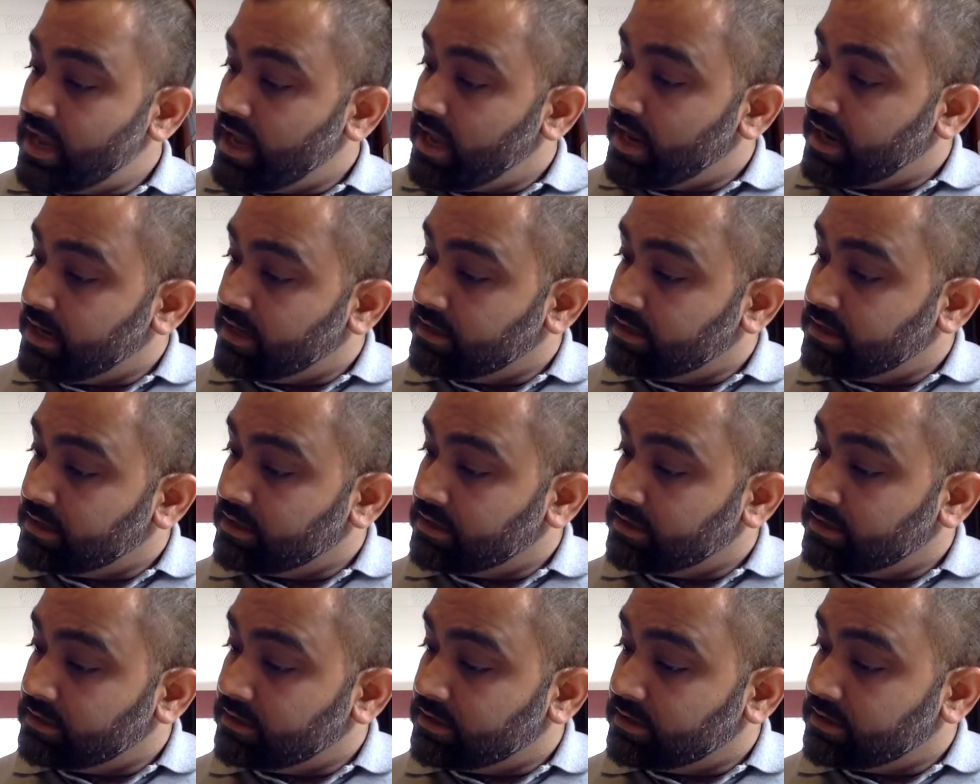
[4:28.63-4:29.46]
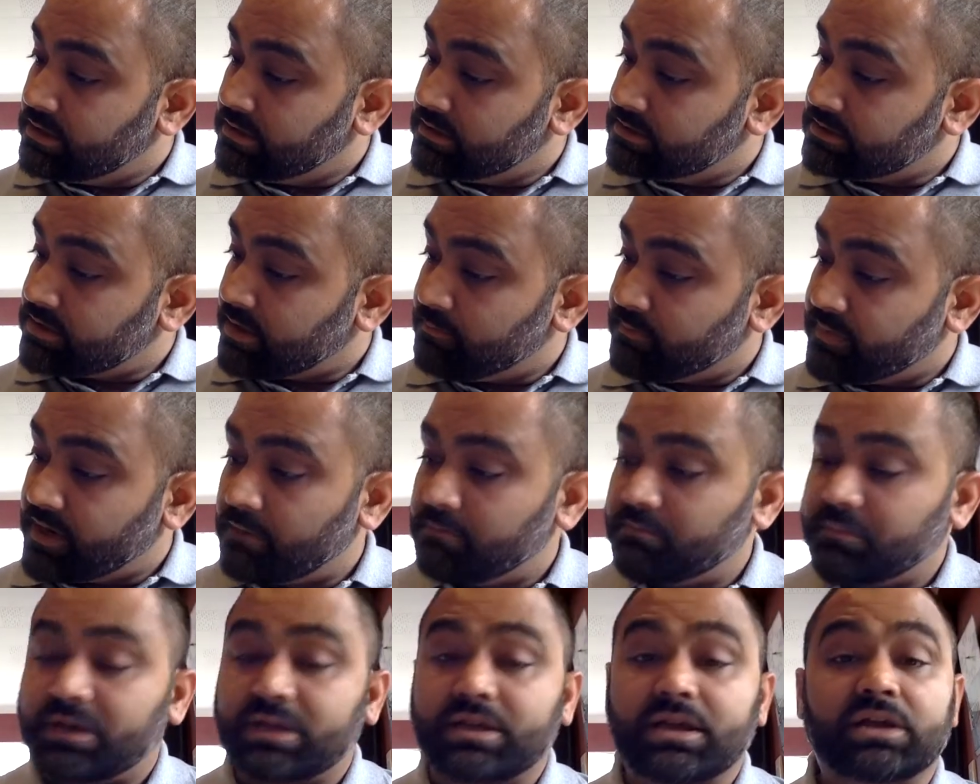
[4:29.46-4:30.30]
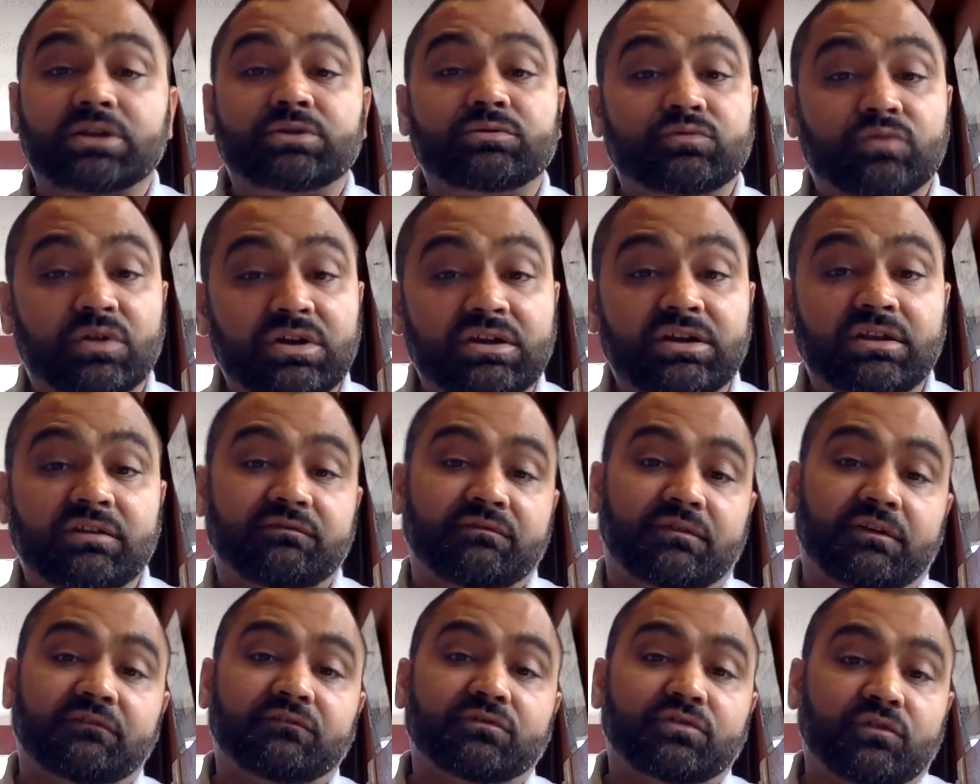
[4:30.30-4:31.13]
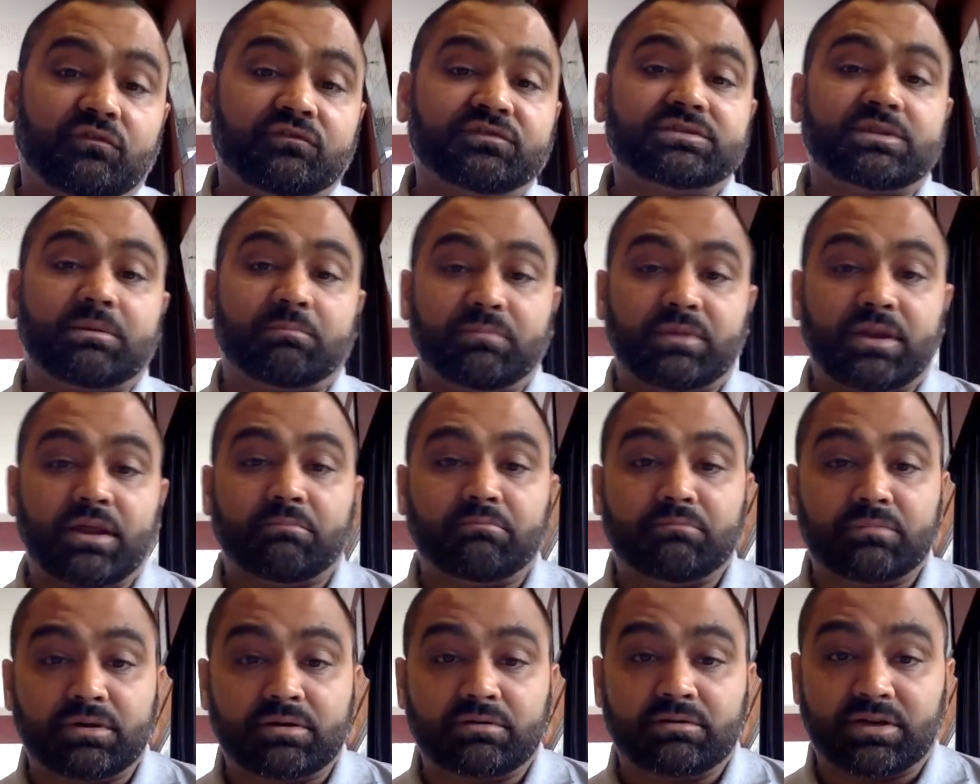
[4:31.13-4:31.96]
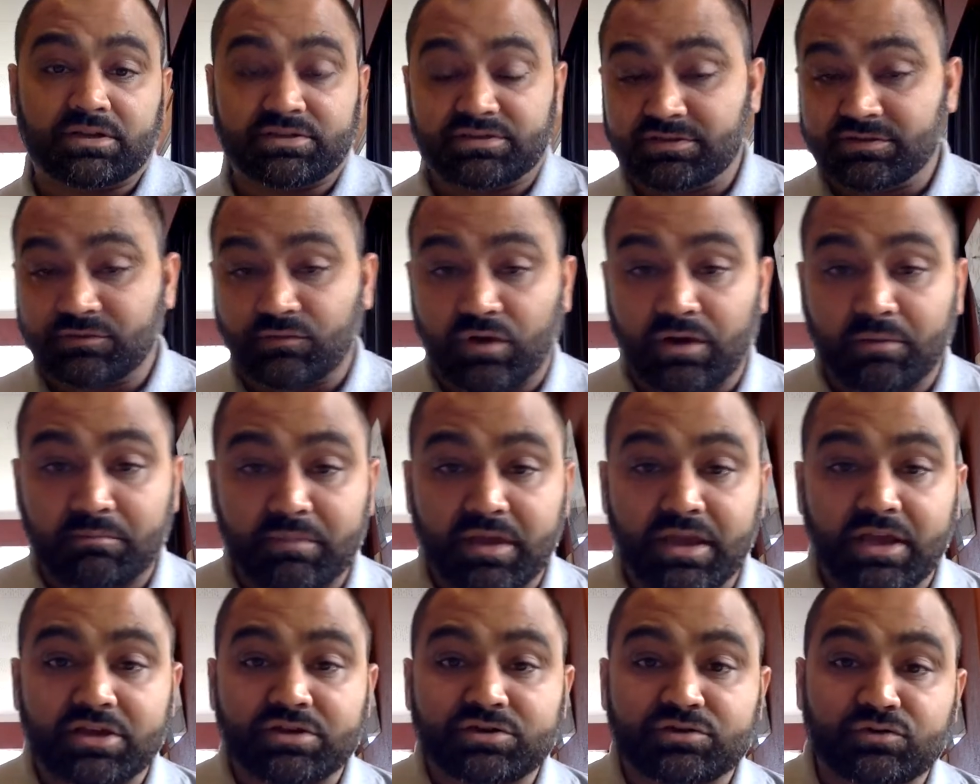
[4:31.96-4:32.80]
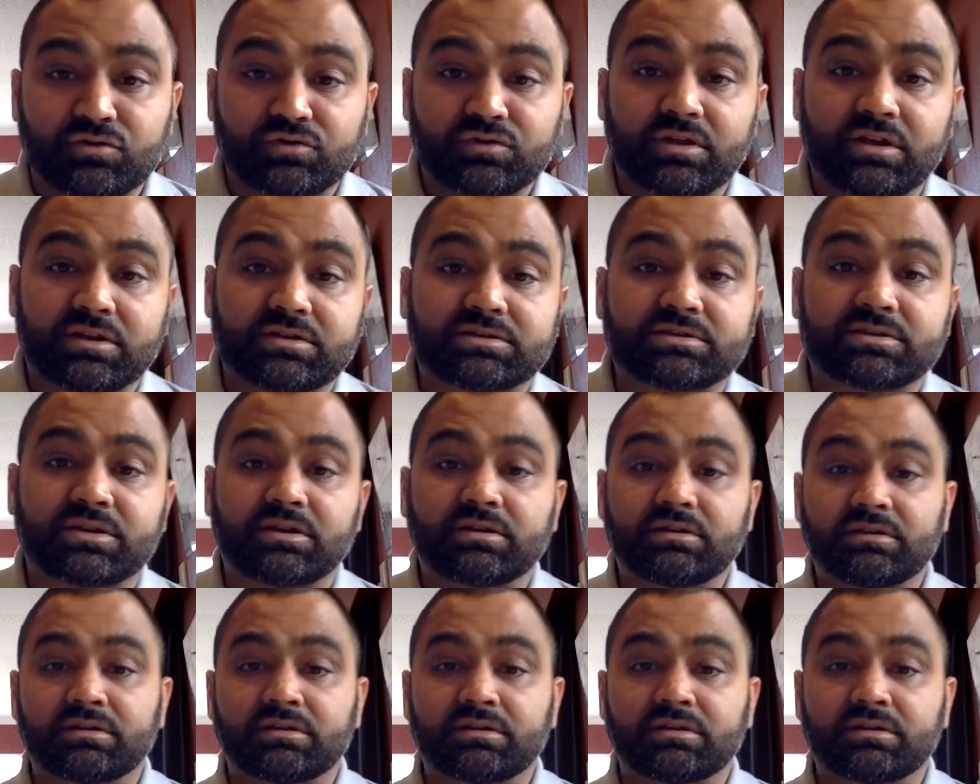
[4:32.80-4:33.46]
And the September, yeah, 25th of September. I just want to make sure that